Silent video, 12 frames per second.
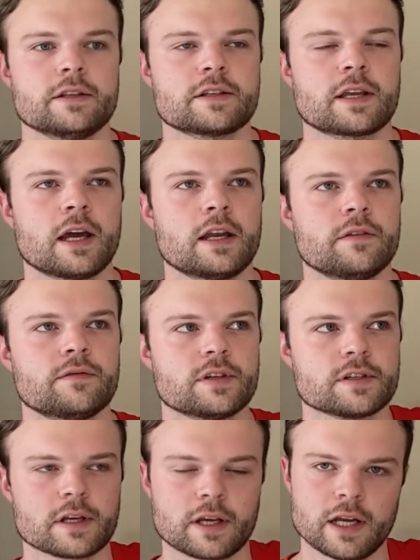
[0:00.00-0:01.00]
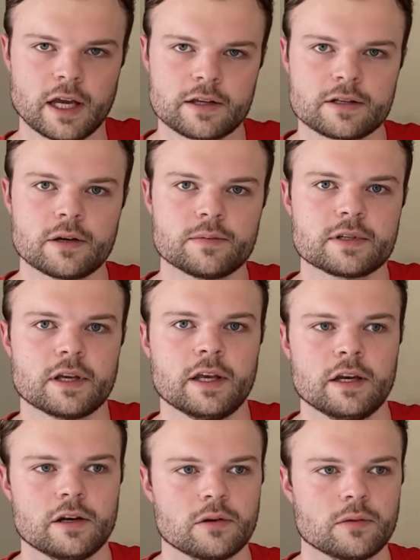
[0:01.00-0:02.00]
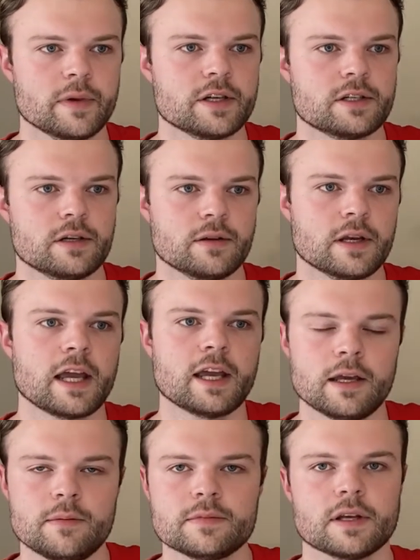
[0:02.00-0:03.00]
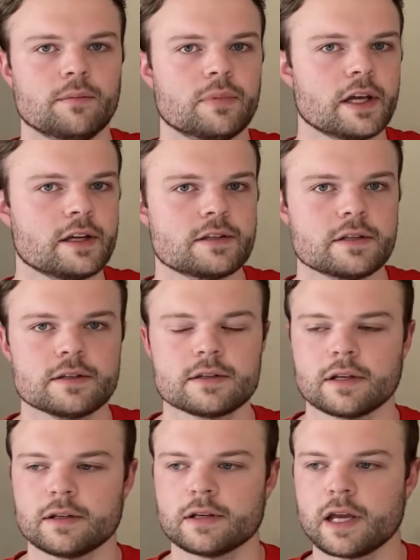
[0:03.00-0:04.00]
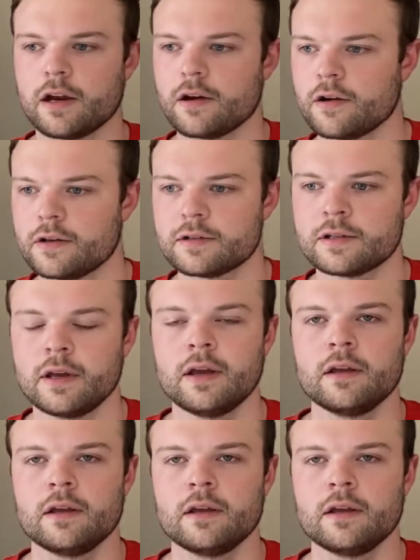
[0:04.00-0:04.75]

it's kind of just like an excerpt, and it'll mention names and places and eras